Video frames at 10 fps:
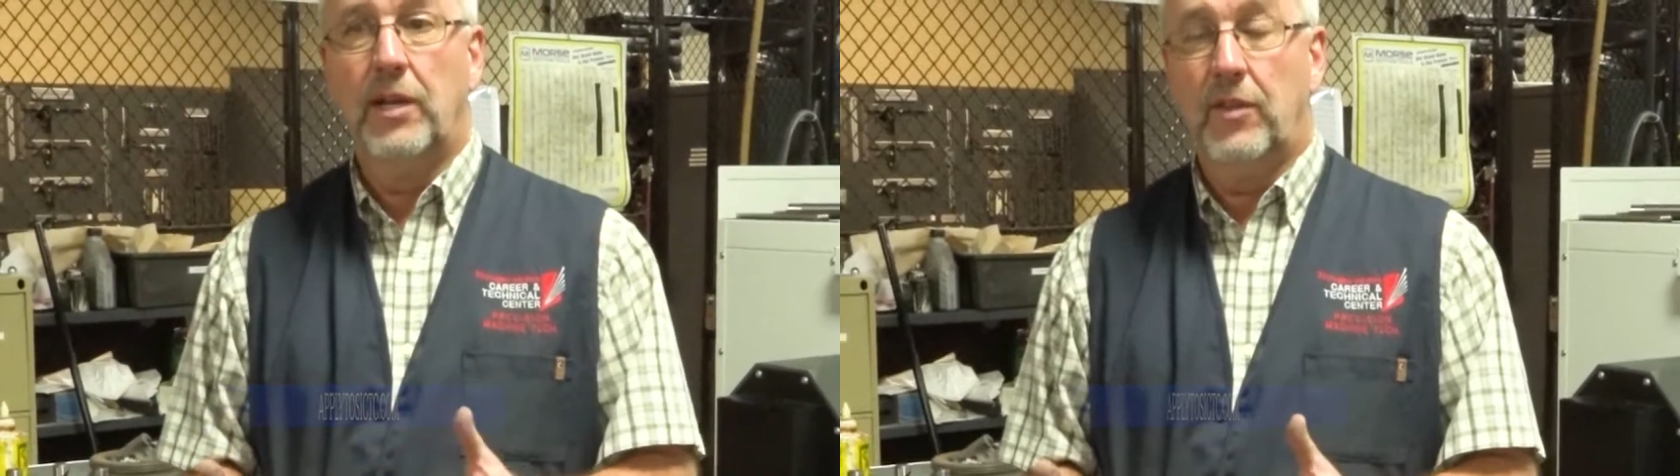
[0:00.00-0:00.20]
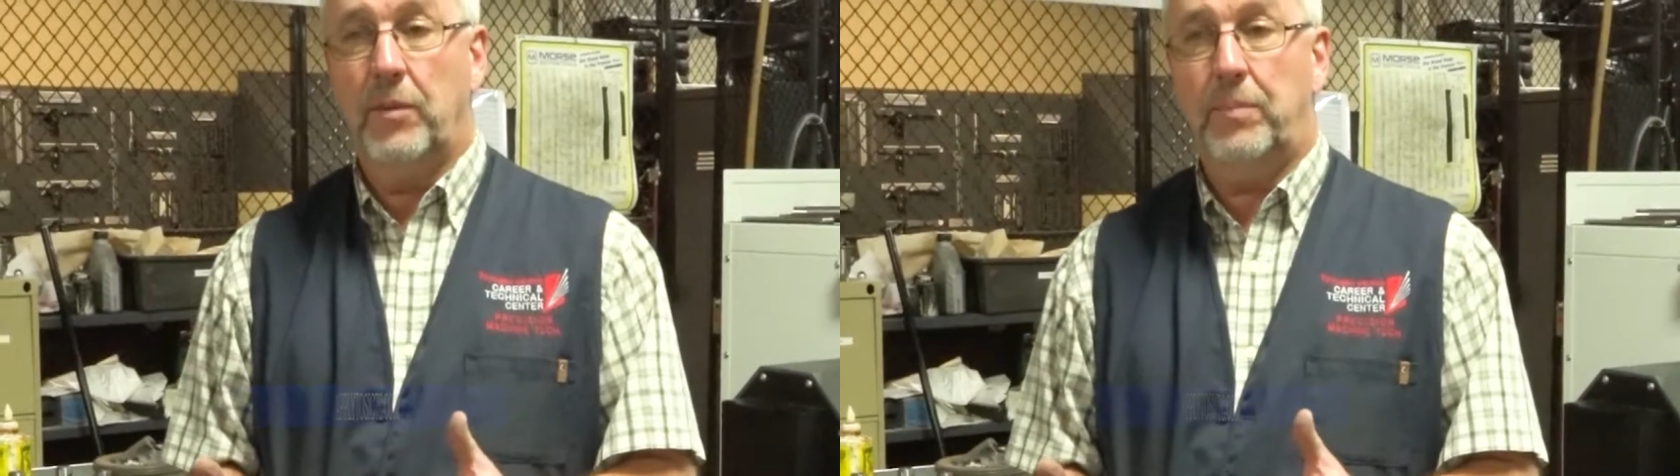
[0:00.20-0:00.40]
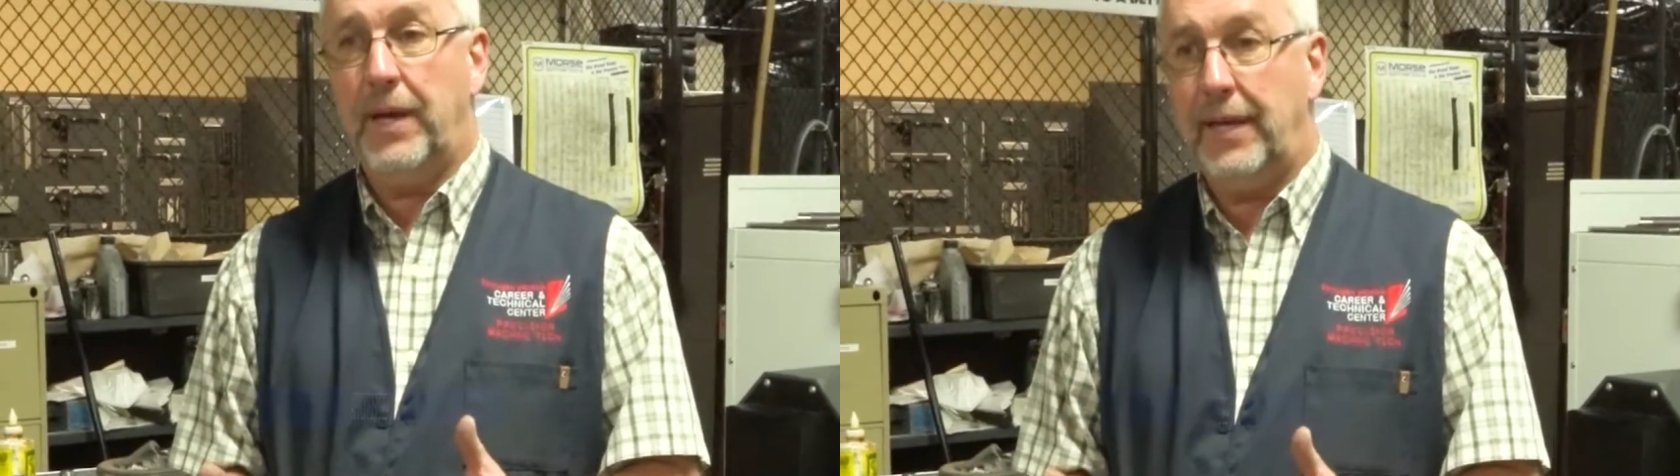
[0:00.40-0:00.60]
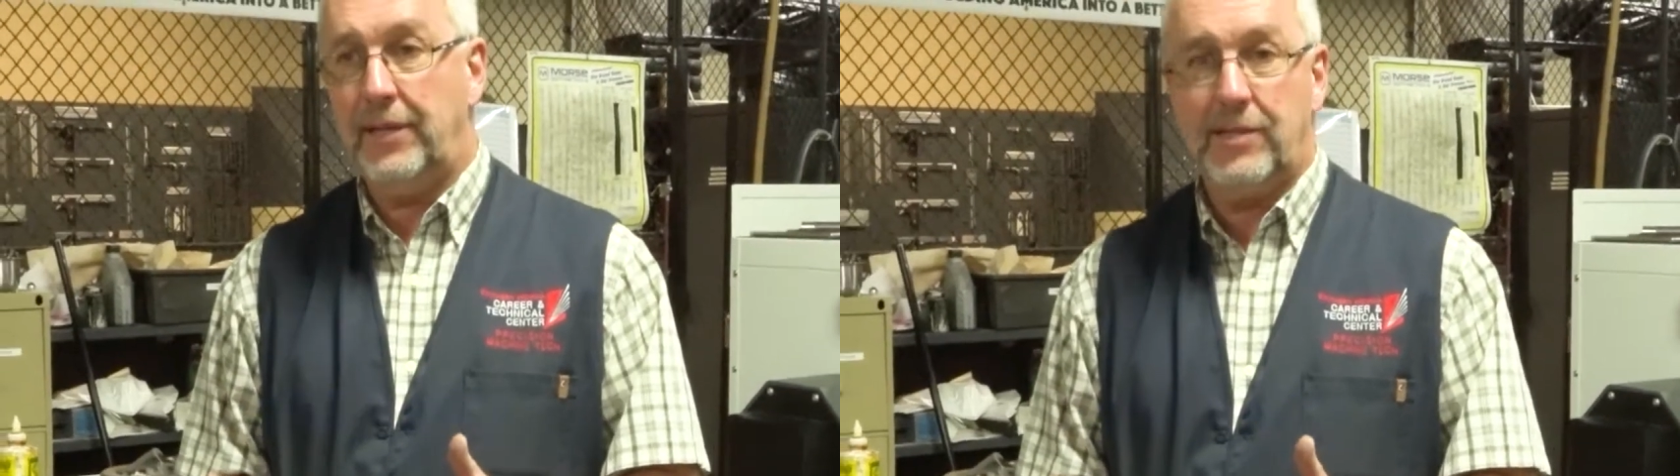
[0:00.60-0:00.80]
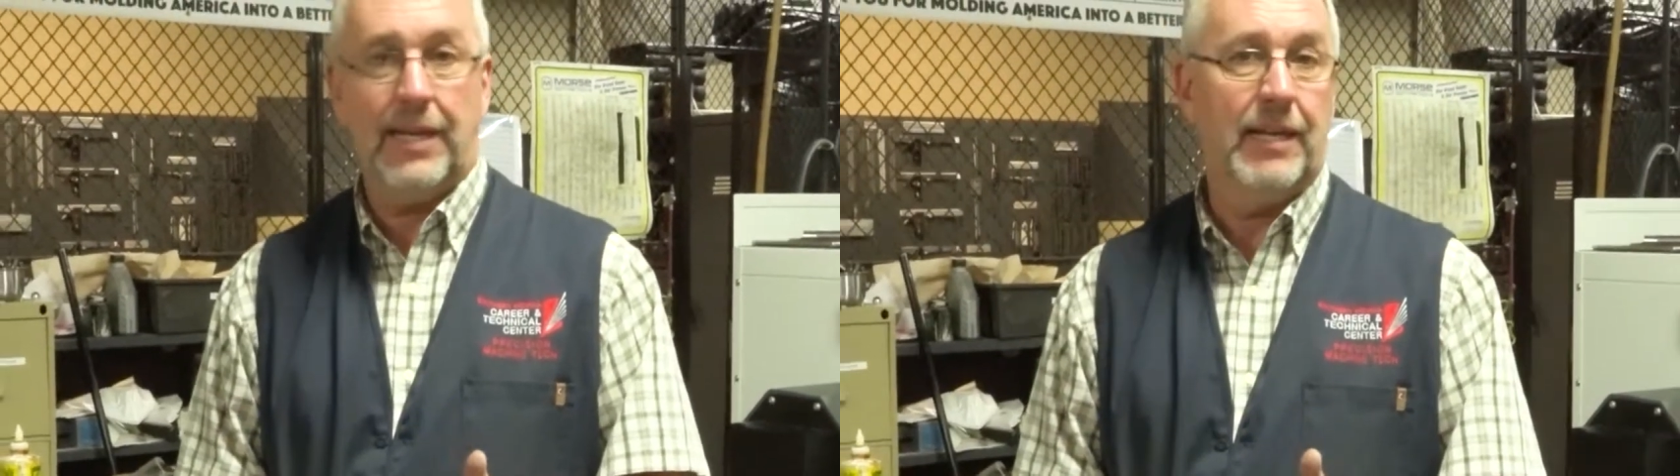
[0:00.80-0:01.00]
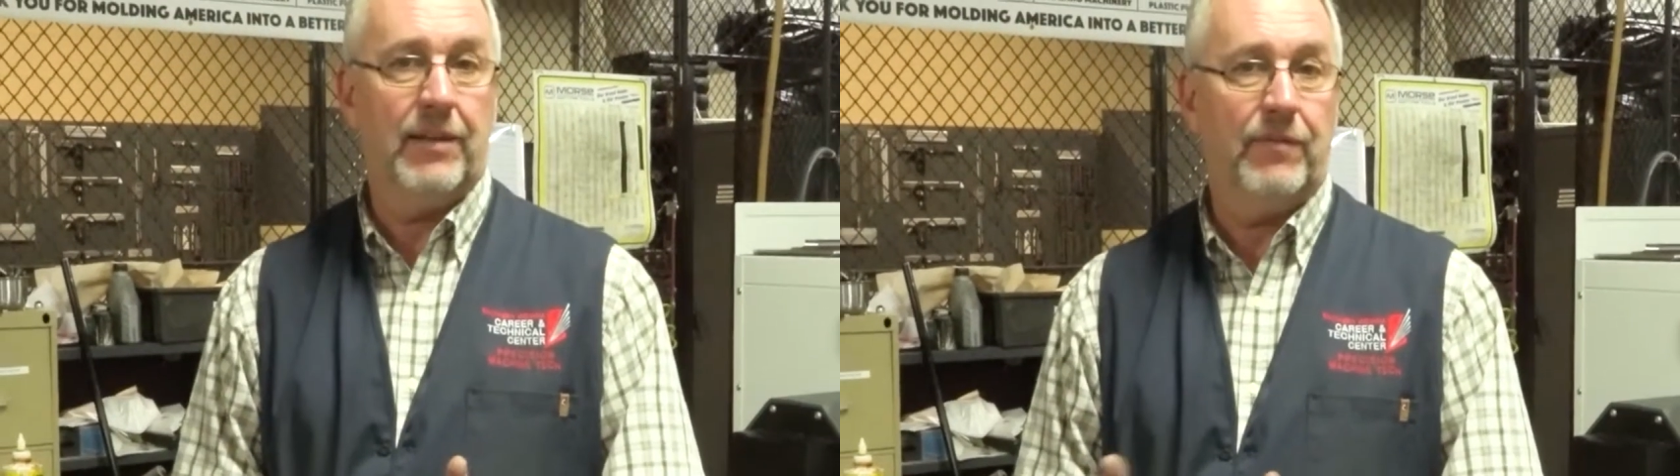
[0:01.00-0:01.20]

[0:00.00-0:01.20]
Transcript: that pay $10 to